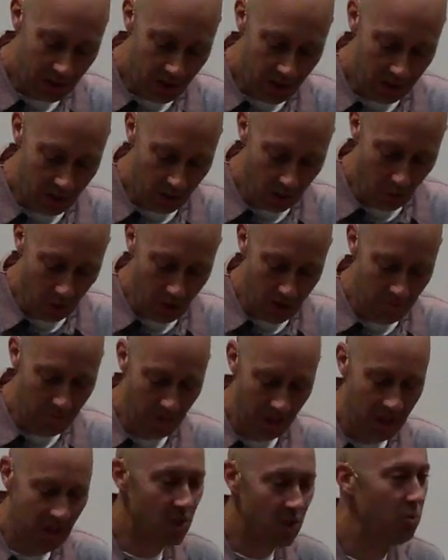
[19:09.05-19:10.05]
to win by
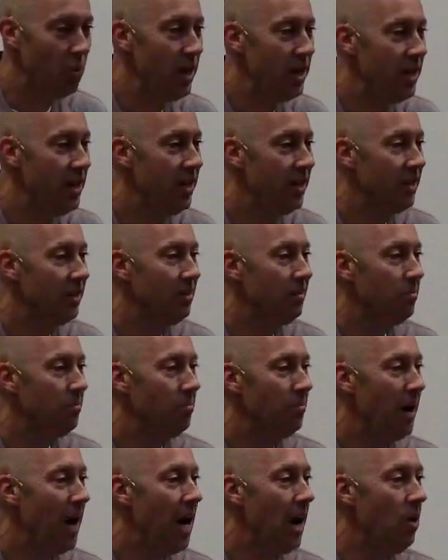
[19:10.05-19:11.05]
swaying
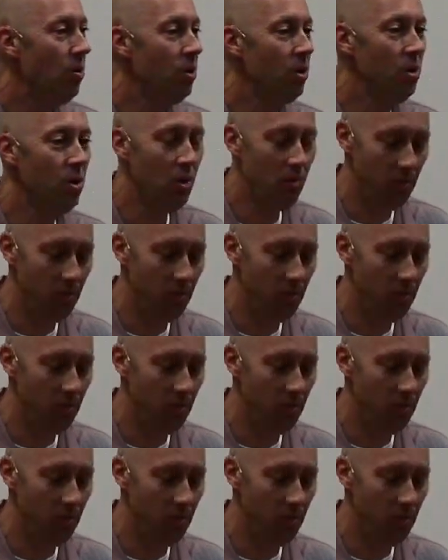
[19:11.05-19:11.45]
power over